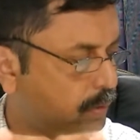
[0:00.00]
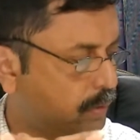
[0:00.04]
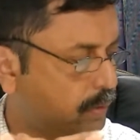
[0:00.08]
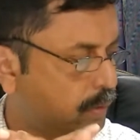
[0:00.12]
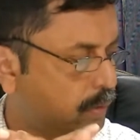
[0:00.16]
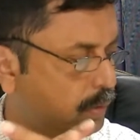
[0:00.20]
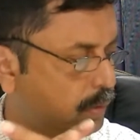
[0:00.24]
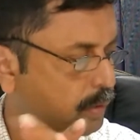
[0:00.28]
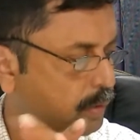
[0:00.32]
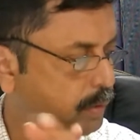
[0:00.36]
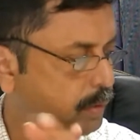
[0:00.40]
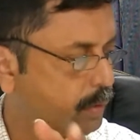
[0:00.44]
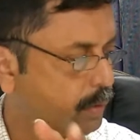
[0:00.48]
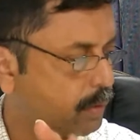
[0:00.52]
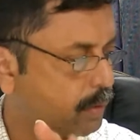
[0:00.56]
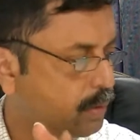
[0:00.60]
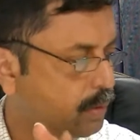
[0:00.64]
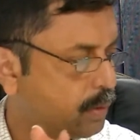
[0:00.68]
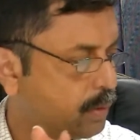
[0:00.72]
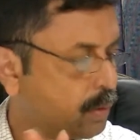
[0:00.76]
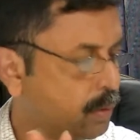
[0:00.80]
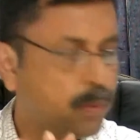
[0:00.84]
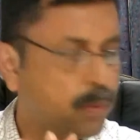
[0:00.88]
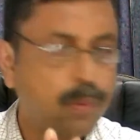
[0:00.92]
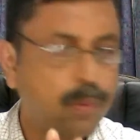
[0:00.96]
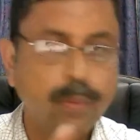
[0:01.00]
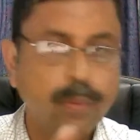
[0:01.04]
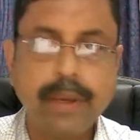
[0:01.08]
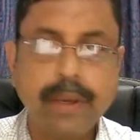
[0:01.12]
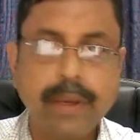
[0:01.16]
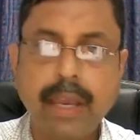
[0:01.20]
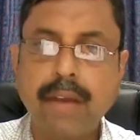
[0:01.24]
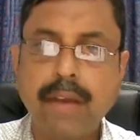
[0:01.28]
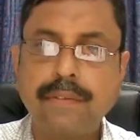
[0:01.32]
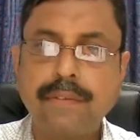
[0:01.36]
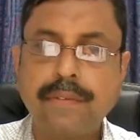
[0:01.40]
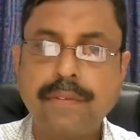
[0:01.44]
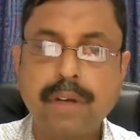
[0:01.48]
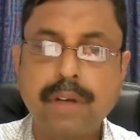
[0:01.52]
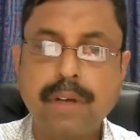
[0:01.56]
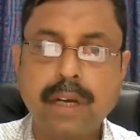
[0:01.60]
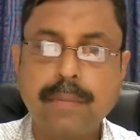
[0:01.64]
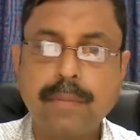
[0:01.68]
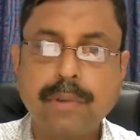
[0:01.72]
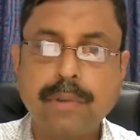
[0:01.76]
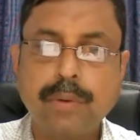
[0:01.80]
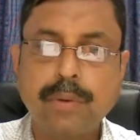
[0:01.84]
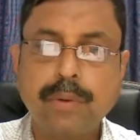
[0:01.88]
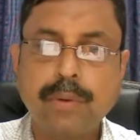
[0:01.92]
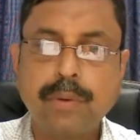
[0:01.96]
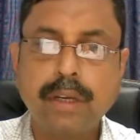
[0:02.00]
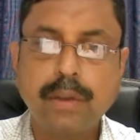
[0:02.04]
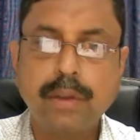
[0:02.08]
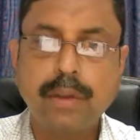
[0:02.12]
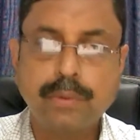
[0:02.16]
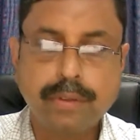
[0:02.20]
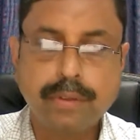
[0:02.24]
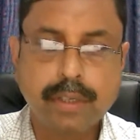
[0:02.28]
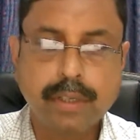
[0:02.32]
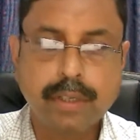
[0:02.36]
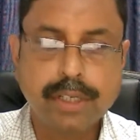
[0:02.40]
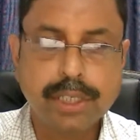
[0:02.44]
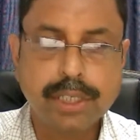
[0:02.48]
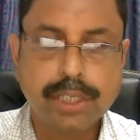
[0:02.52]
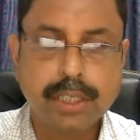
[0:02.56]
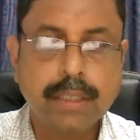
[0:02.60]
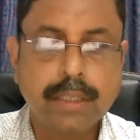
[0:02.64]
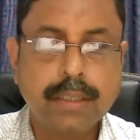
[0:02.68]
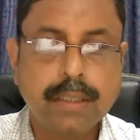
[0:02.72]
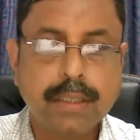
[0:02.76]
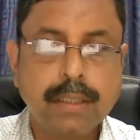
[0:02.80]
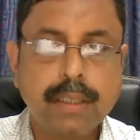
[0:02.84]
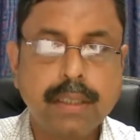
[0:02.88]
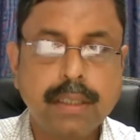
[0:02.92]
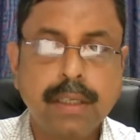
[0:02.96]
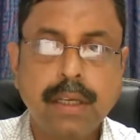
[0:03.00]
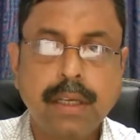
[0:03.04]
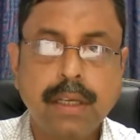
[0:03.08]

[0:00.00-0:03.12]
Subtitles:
So we have come to a new session.